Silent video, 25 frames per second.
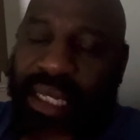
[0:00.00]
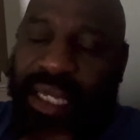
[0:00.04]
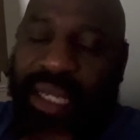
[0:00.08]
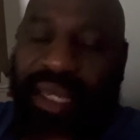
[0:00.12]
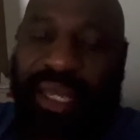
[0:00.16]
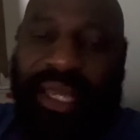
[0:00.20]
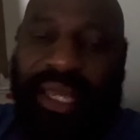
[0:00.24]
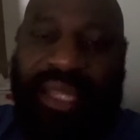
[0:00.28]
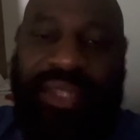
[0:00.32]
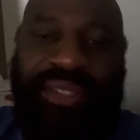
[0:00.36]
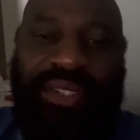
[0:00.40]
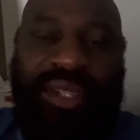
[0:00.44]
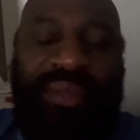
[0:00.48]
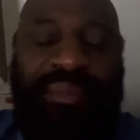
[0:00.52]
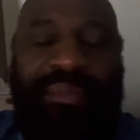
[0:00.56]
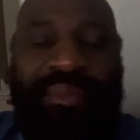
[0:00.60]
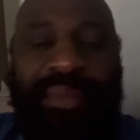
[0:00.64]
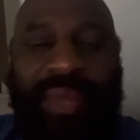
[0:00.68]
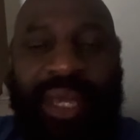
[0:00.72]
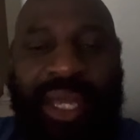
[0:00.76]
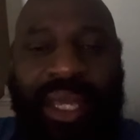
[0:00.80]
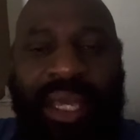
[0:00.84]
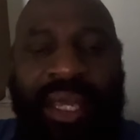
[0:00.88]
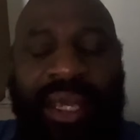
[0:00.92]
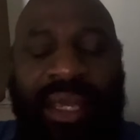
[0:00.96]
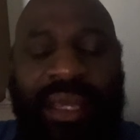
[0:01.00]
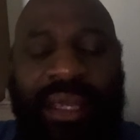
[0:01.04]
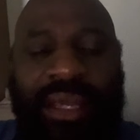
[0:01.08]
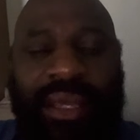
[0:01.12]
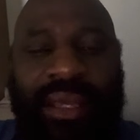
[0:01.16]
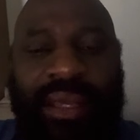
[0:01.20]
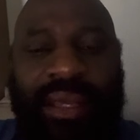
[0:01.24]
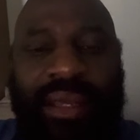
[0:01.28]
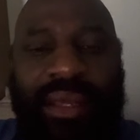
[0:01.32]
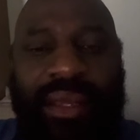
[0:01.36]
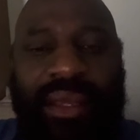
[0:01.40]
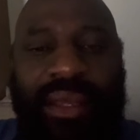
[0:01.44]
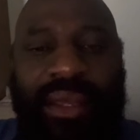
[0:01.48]
is it me
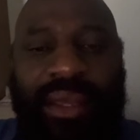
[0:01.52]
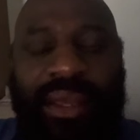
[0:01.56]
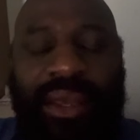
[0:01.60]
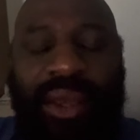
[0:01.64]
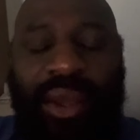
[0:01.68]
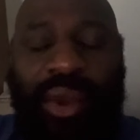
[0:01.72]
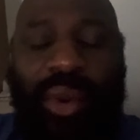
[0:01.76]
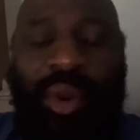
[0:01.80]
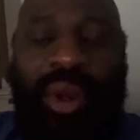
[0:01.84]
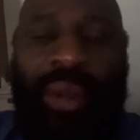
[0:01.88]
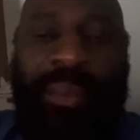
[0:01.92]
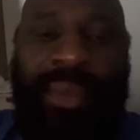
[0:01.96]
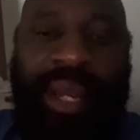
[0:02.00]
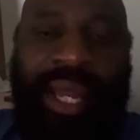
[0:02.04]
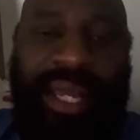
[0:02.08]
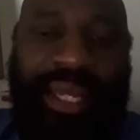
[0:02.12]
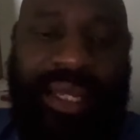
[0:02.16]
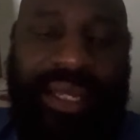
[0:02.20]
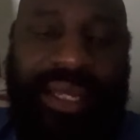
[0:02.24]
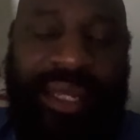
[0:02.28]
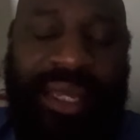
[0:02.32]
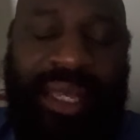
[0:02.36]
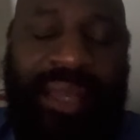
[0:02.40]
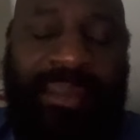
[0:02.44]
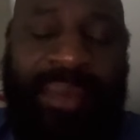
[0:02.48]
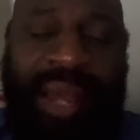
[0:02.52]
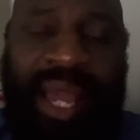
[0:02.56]
or am